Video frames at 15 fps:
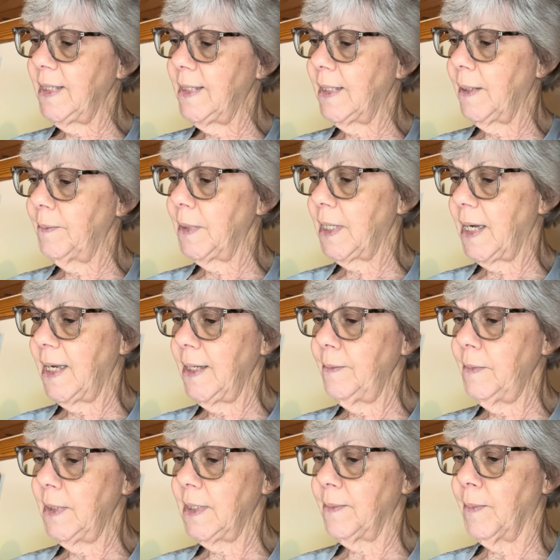
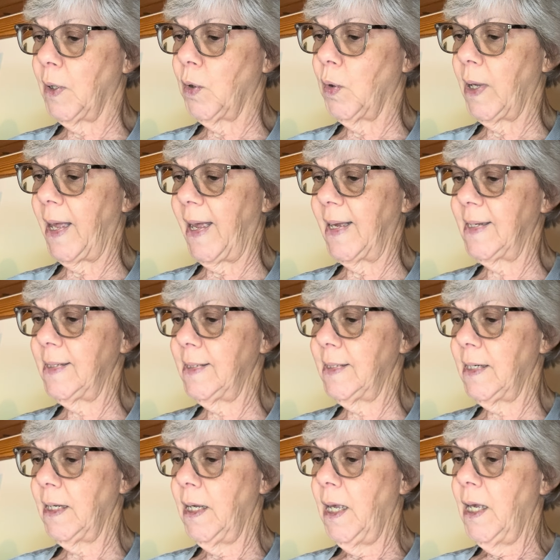sometimes?" Mole
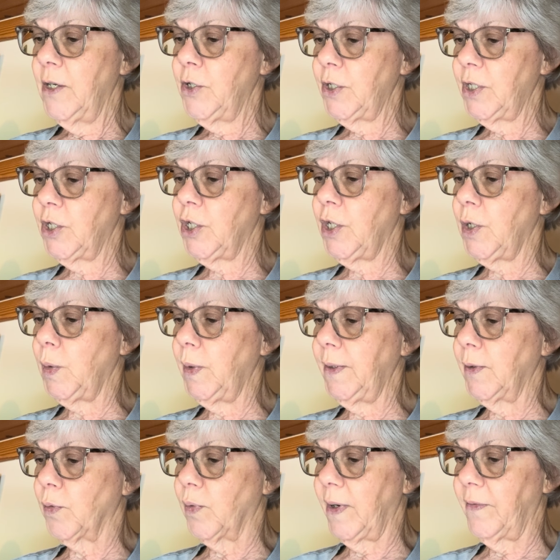asked. "Just you
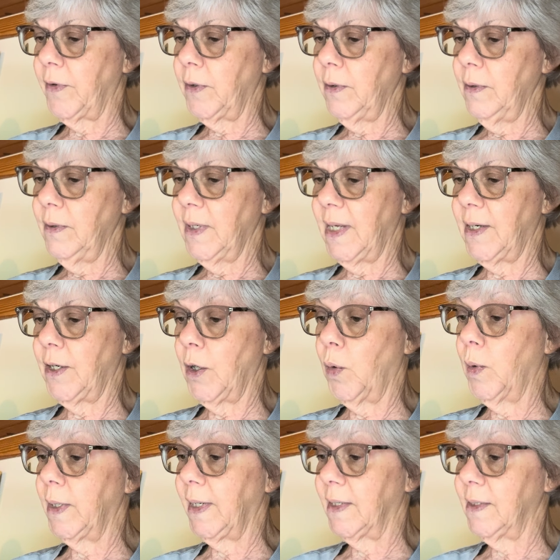and the river, and no
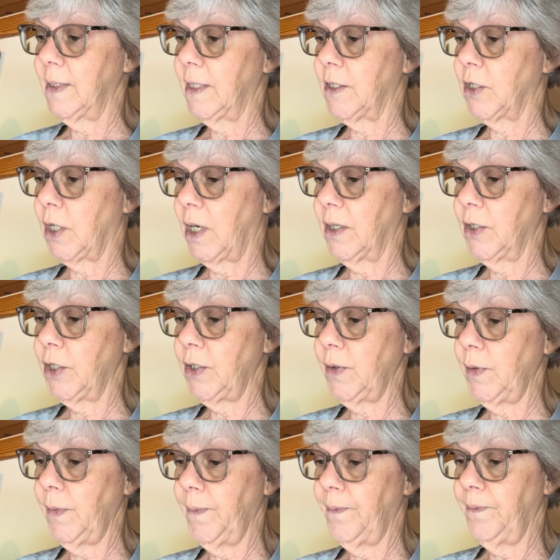one else to talk
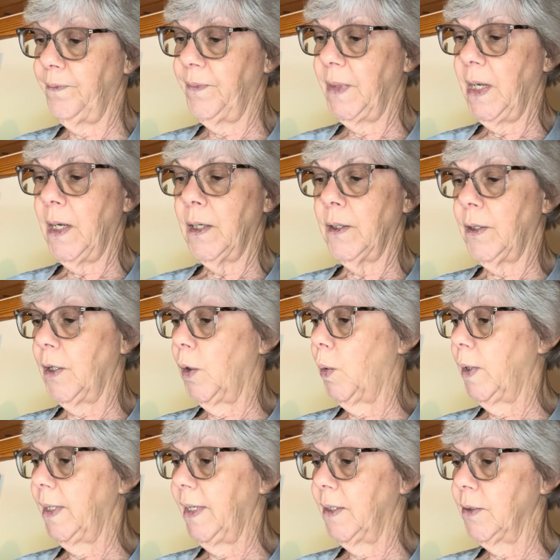to?" "No
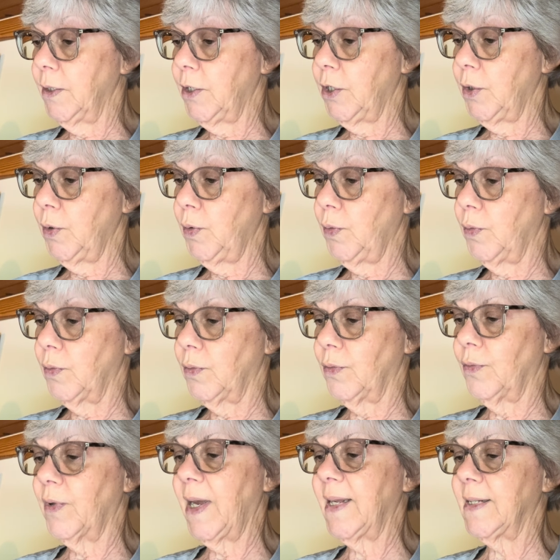one else to—"
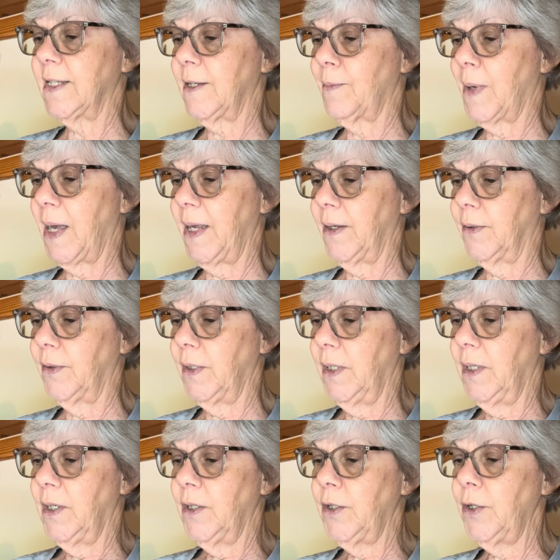Rat smiled.
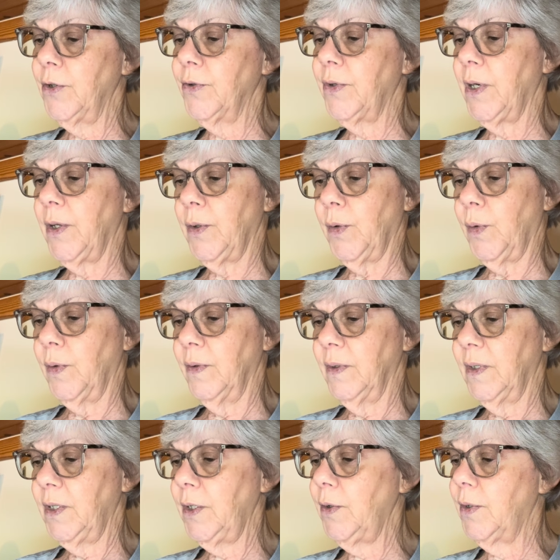"You're new.
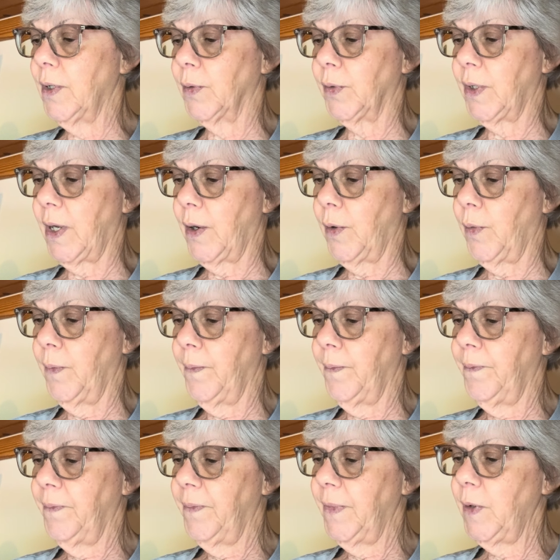You don't know.
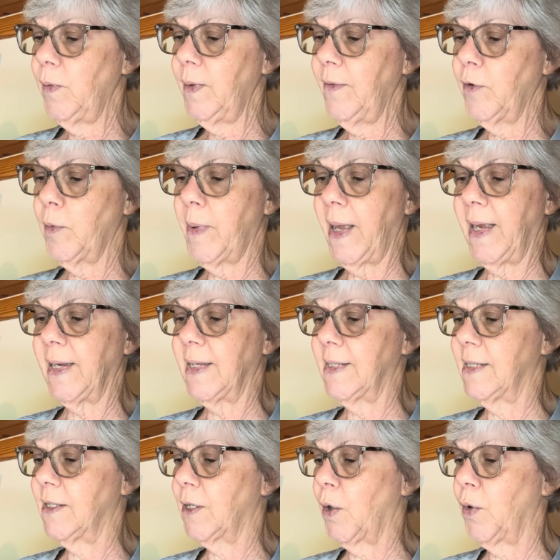The river bank is
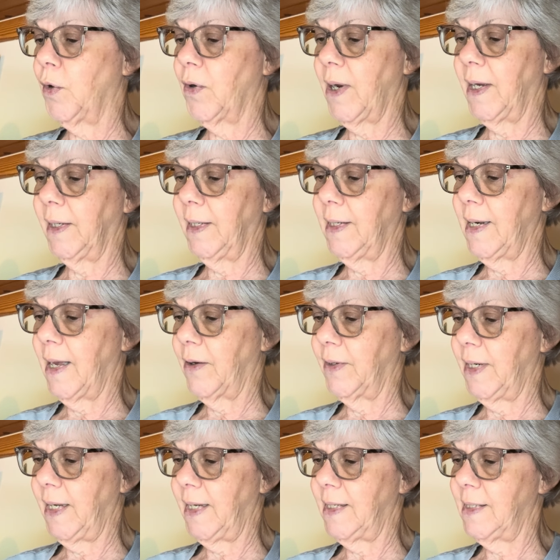so crowded
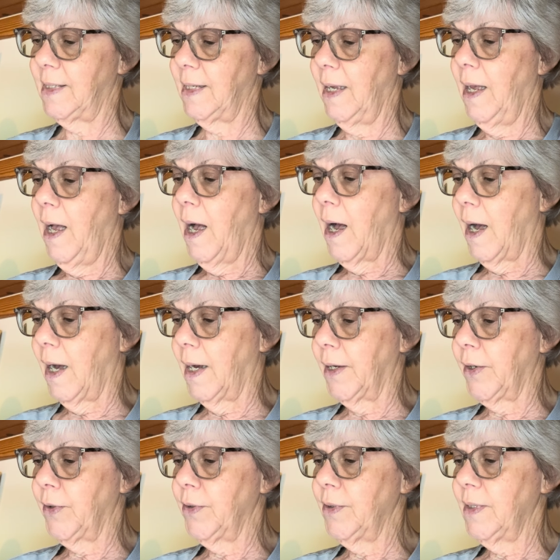nowadays.
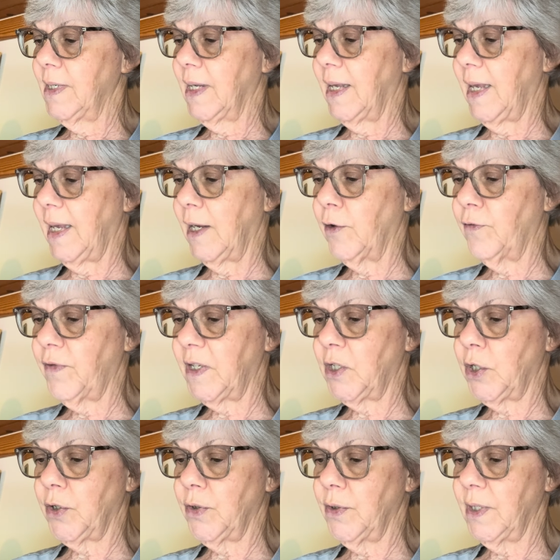Otters,
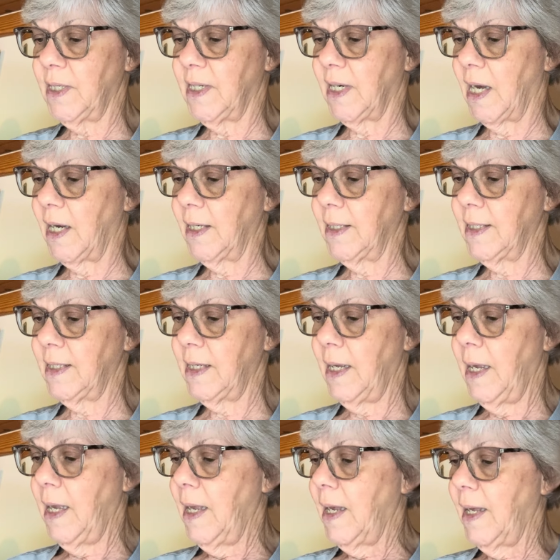kingfishers, ducks,
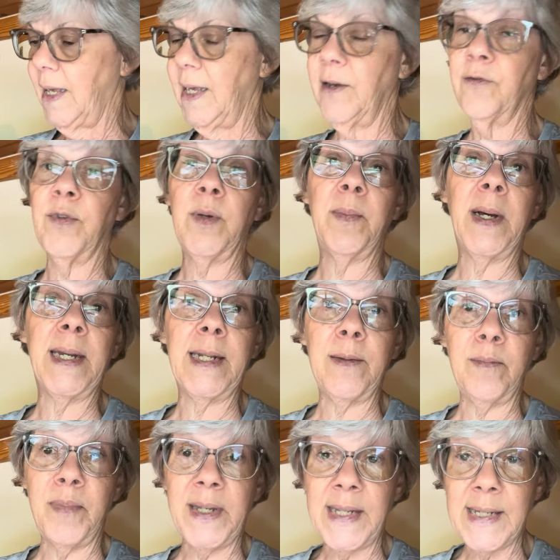everybody
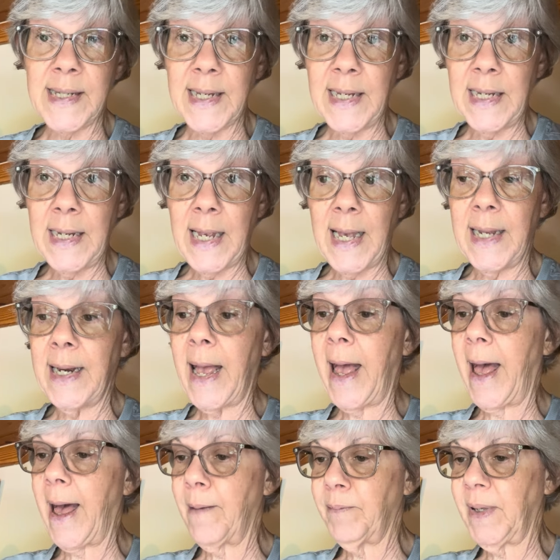busy and
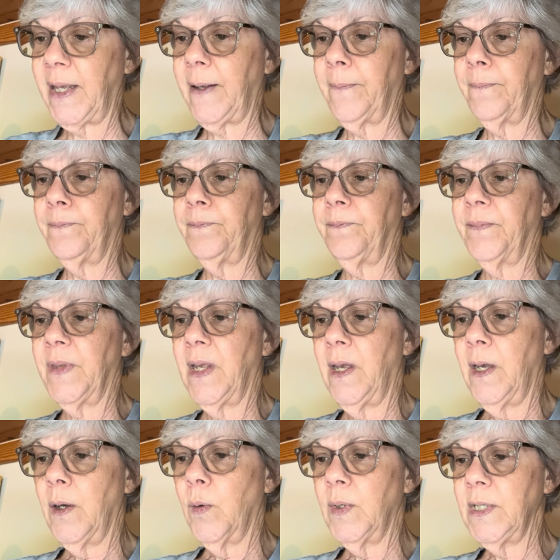happy."
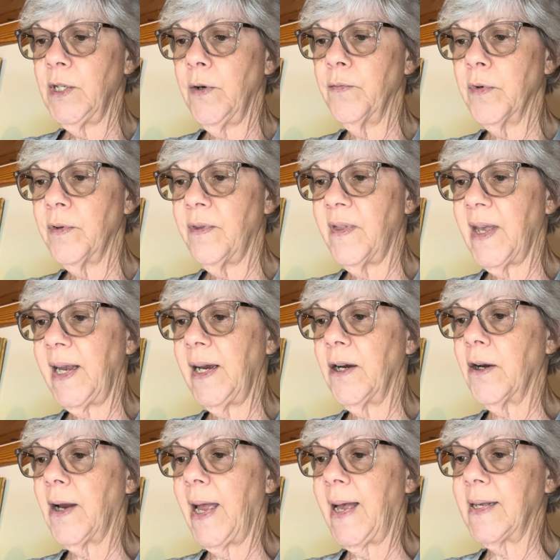"What's over
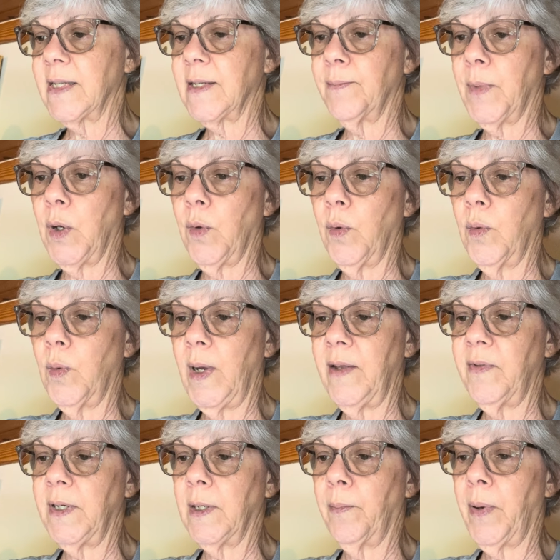there?" asked Mole,
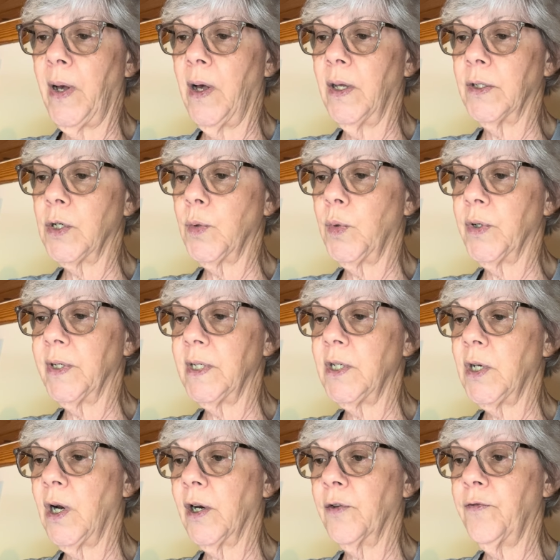waving a paw toward a
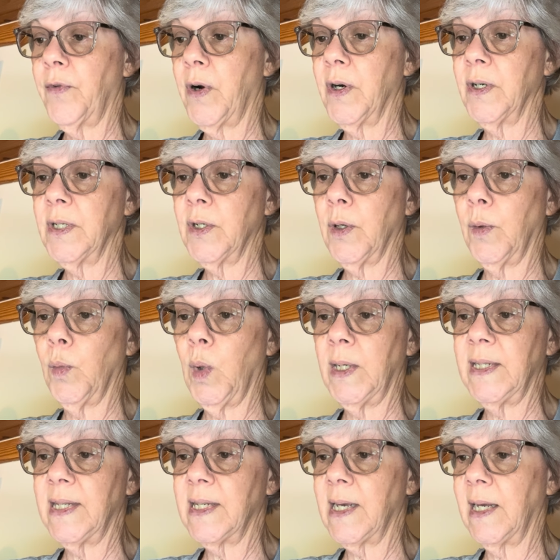dark forest on
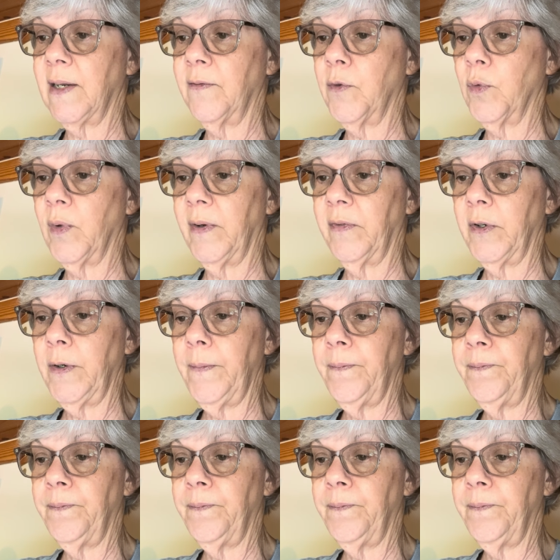one side of the river.